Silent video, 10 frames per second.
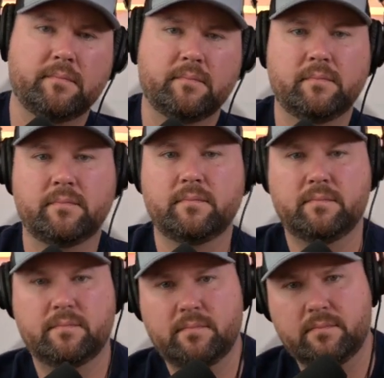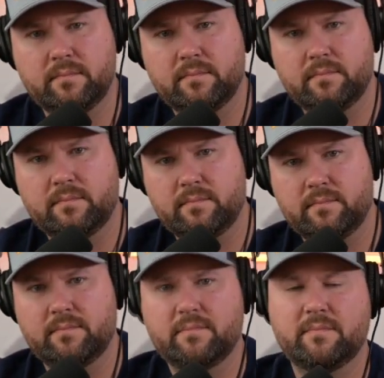
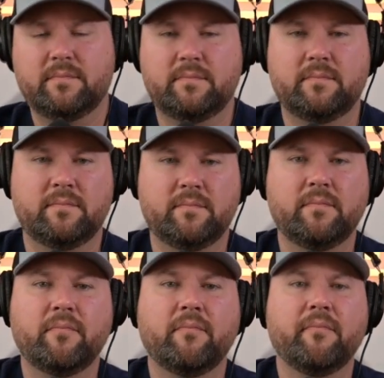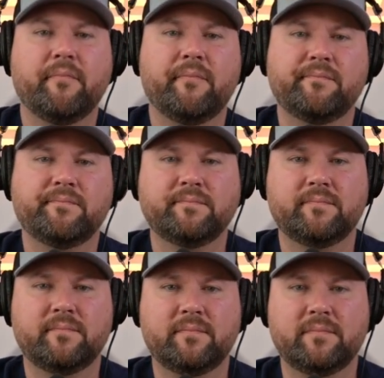
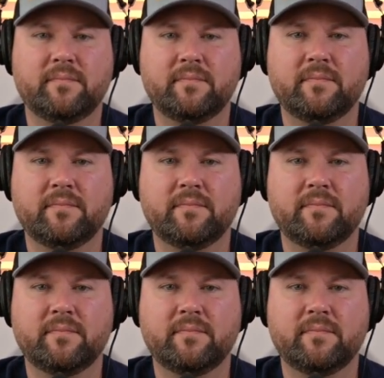(not speaking)